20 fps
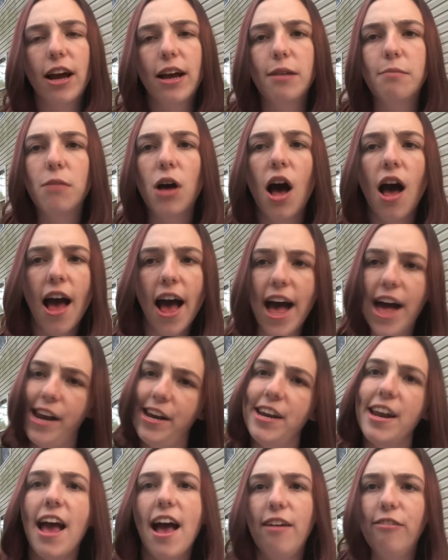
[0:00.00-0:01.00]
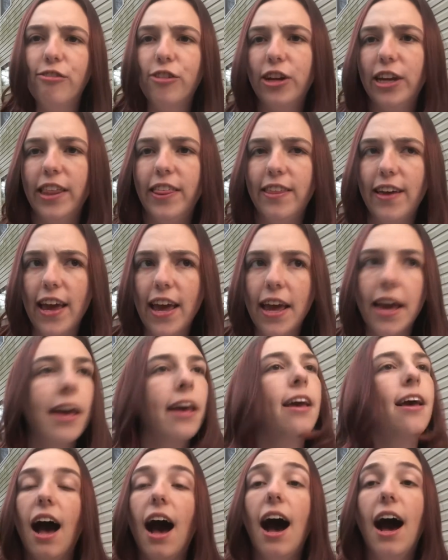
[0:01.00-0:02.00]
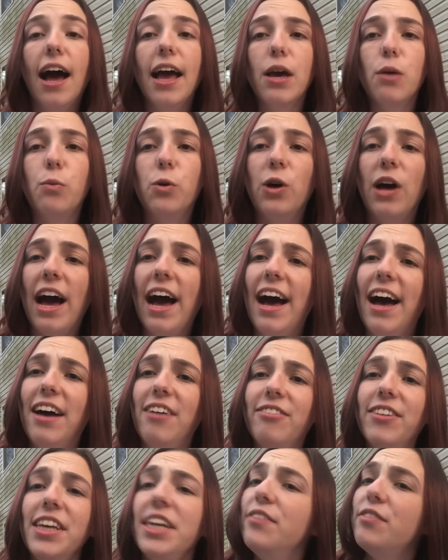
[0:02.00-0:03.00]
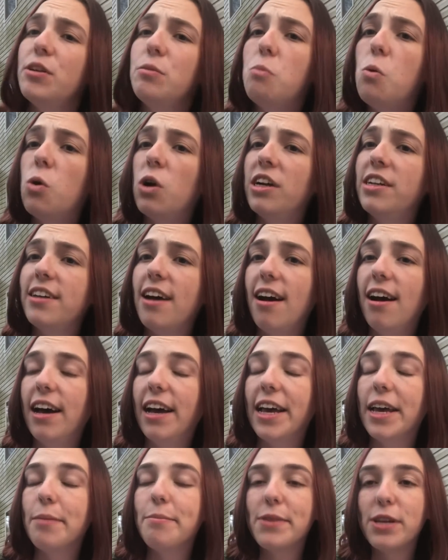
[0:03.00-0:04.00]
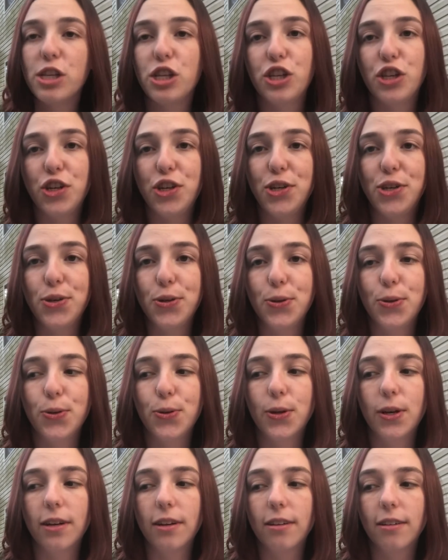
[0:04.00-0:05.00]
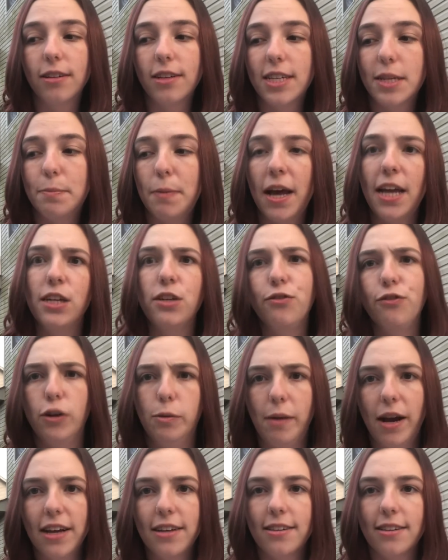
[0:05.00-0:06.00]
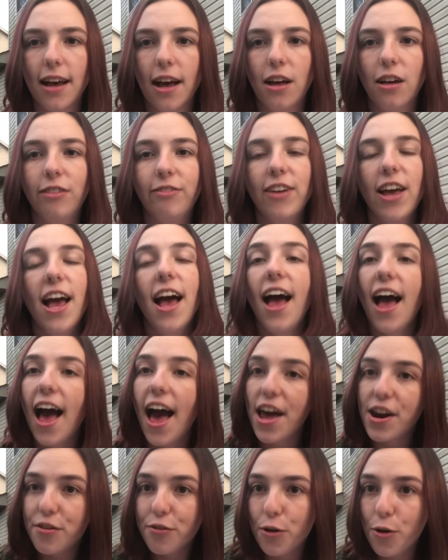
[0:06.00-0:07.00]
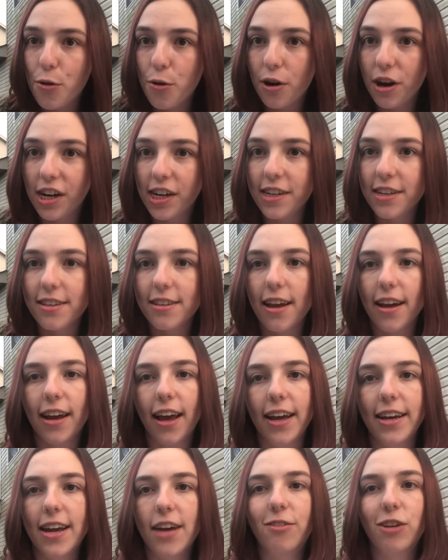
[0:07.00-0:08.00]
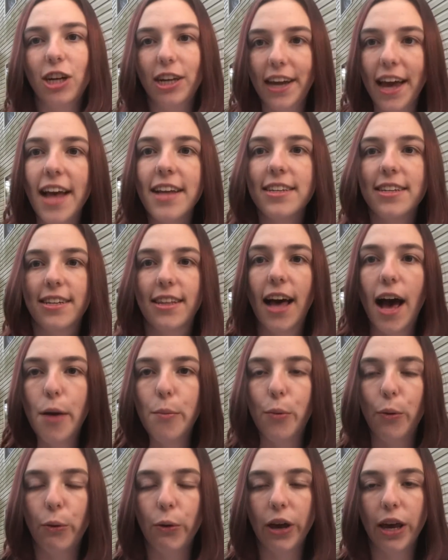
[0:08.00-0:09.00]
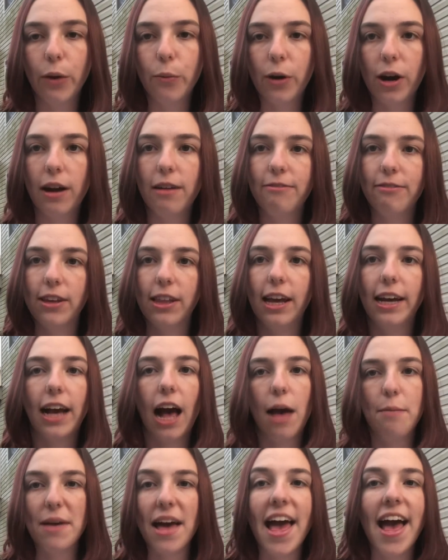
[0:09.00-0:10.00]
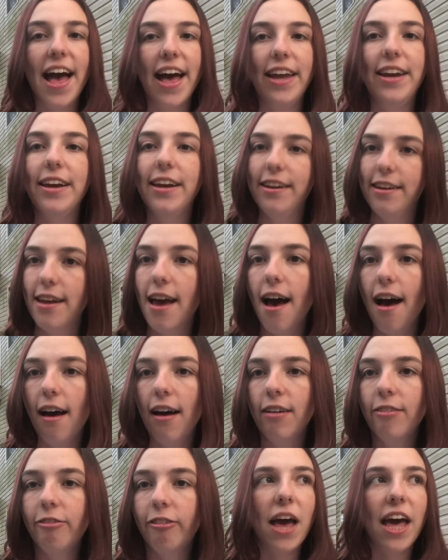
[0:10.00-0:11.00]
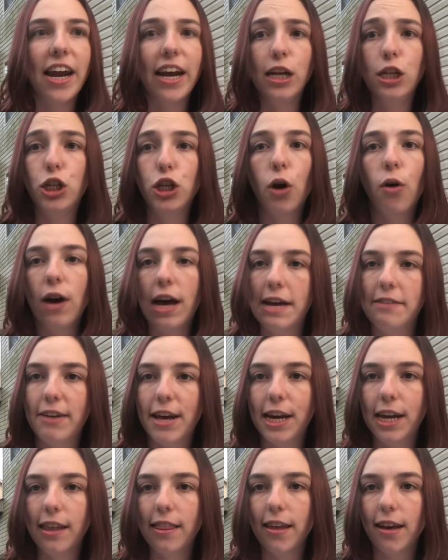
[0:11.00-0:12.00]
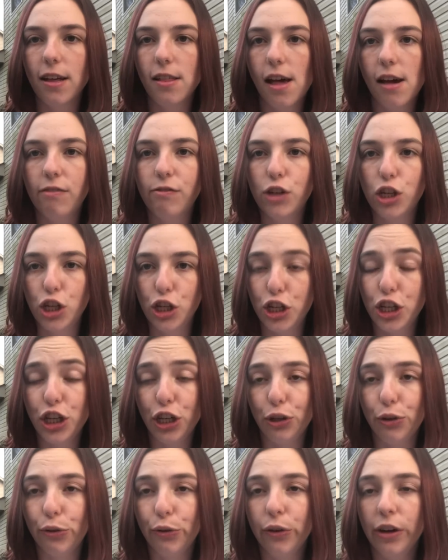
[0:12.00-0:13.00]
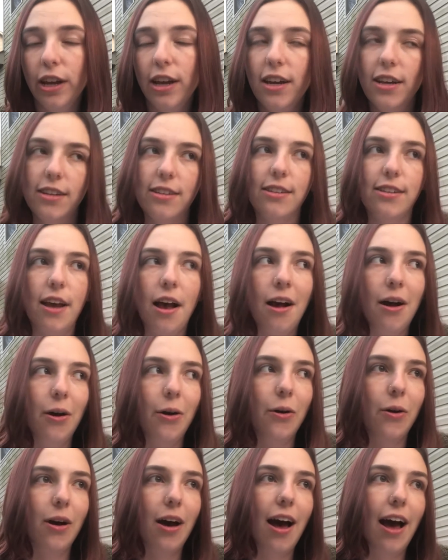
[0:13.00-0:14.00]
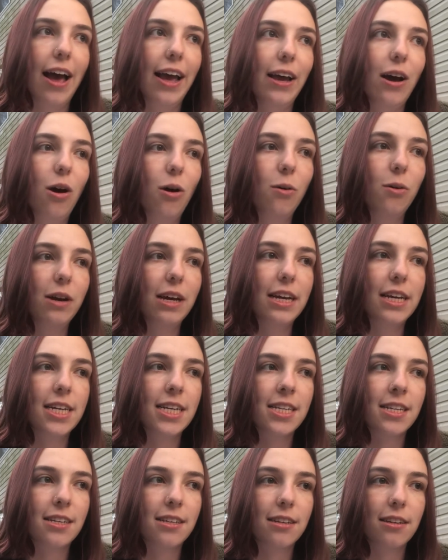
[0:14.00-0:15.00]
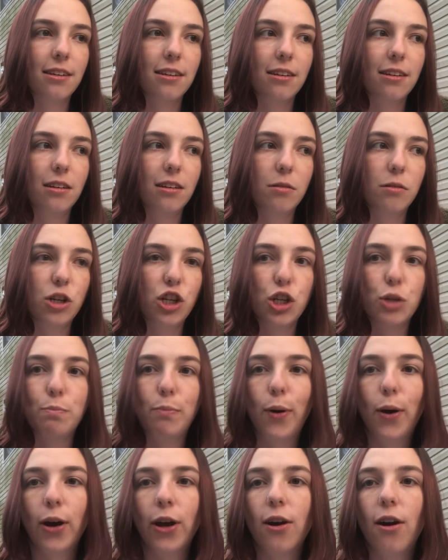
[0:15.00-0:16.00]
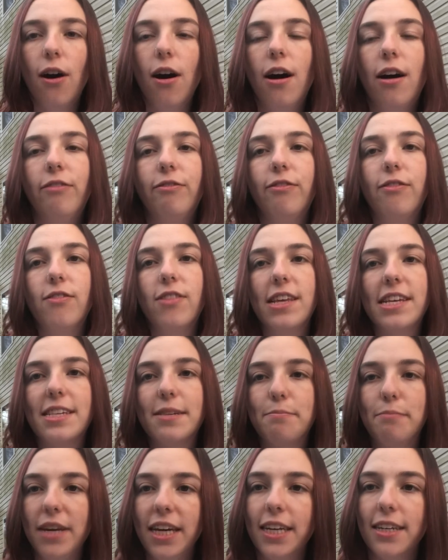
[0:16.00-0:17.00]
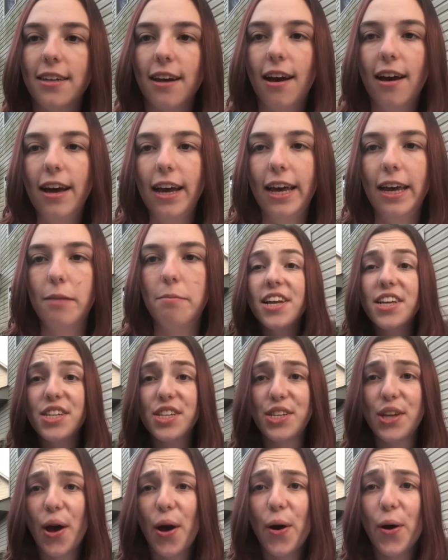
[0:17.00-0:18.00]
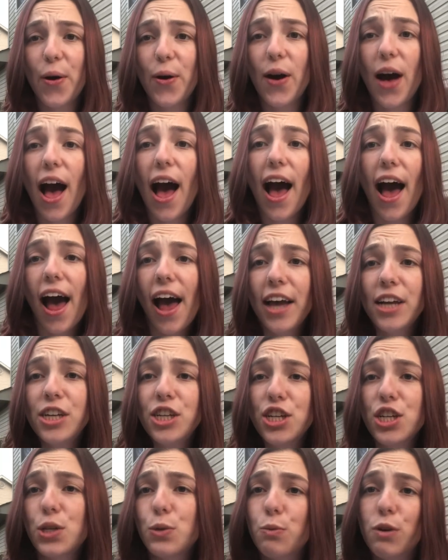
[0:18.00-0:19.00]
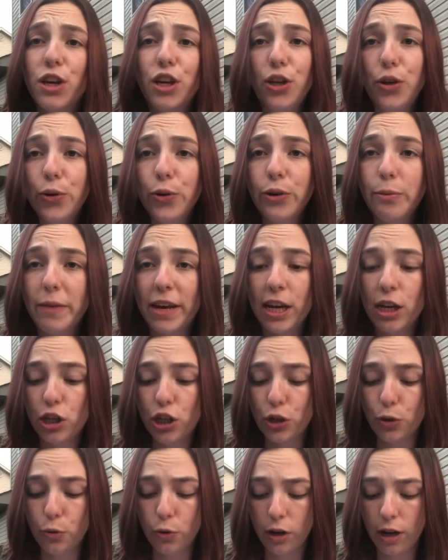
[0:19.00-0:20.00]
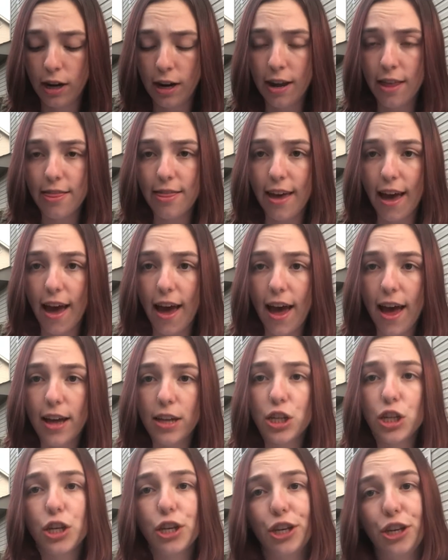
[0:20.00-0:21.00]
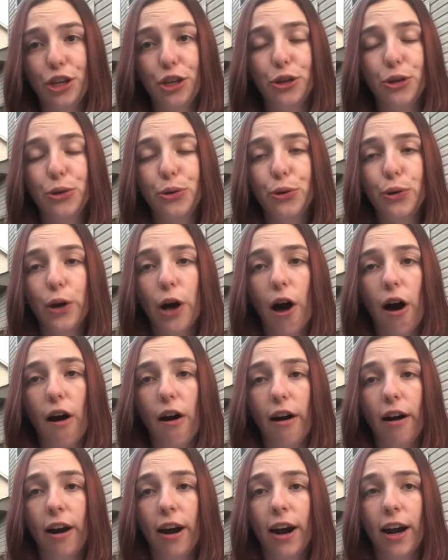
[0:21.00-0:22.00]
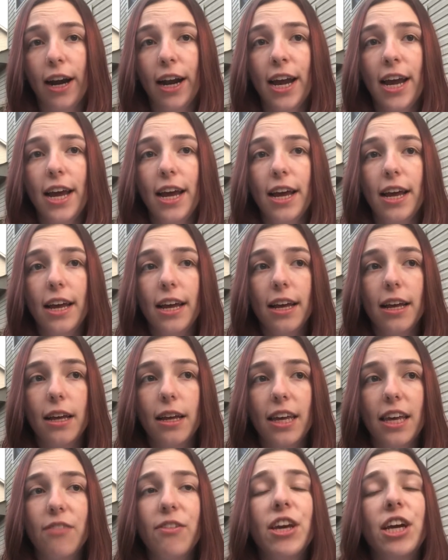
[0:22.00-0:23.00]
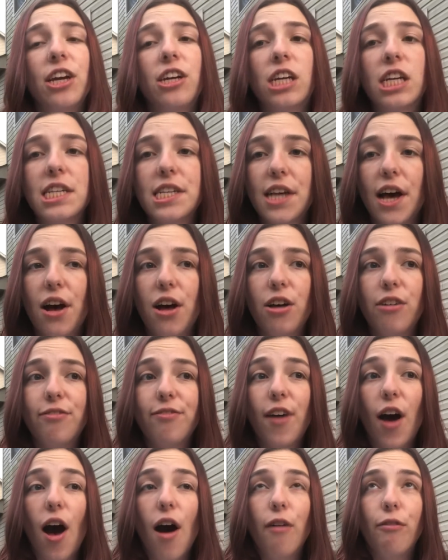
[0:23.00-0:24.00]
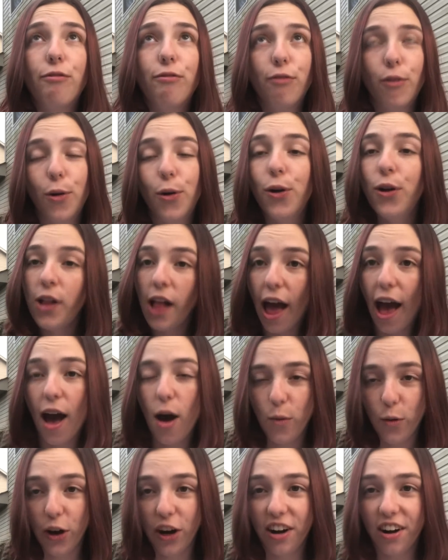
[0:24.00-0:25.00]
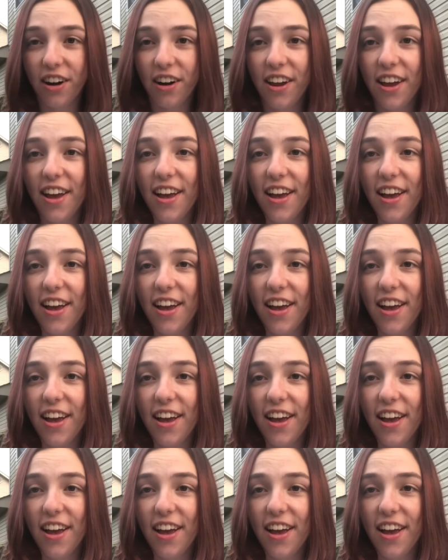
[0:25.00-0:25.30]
I'm ahead in everything, I will have even more time to spend for myself. And of course, like, I never get to that point where I feel like I'm ahead enough and I don't have anything left to do. So I always just put off this me time. So I just want you to make sure that you are giving yourself a full hour